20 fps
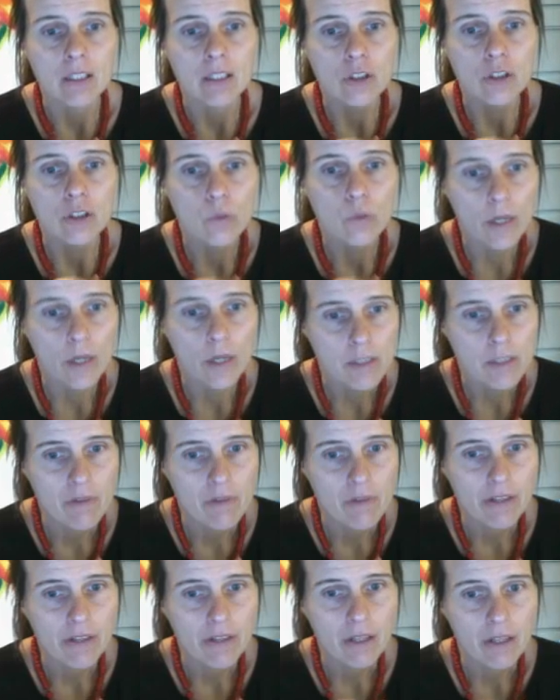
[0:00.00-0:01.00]
You want to
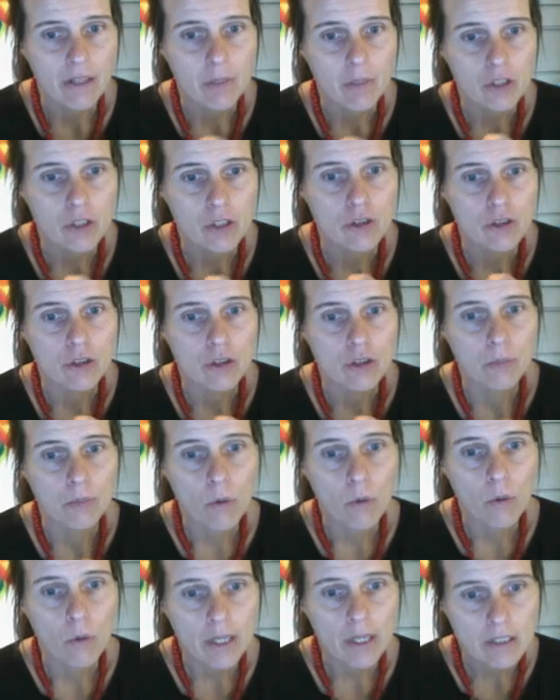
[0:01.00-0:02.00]
be very much to the
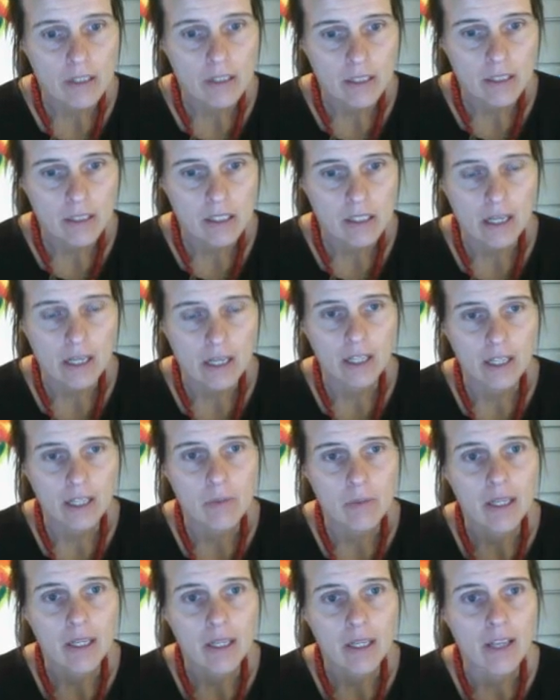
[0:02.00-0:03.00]
point in this
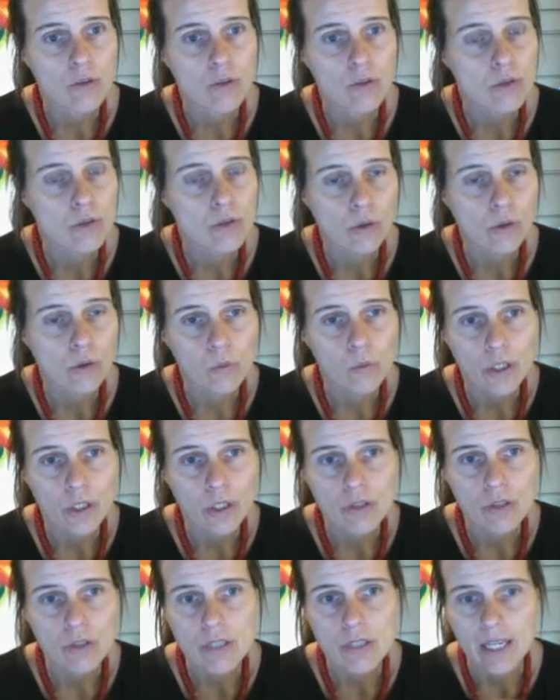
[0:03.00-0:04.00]
document, and you don't want to
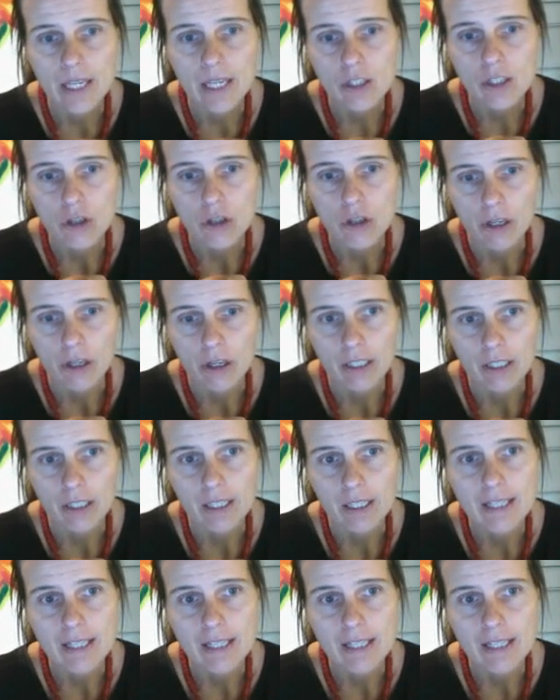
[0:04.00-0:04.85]
use any jargon.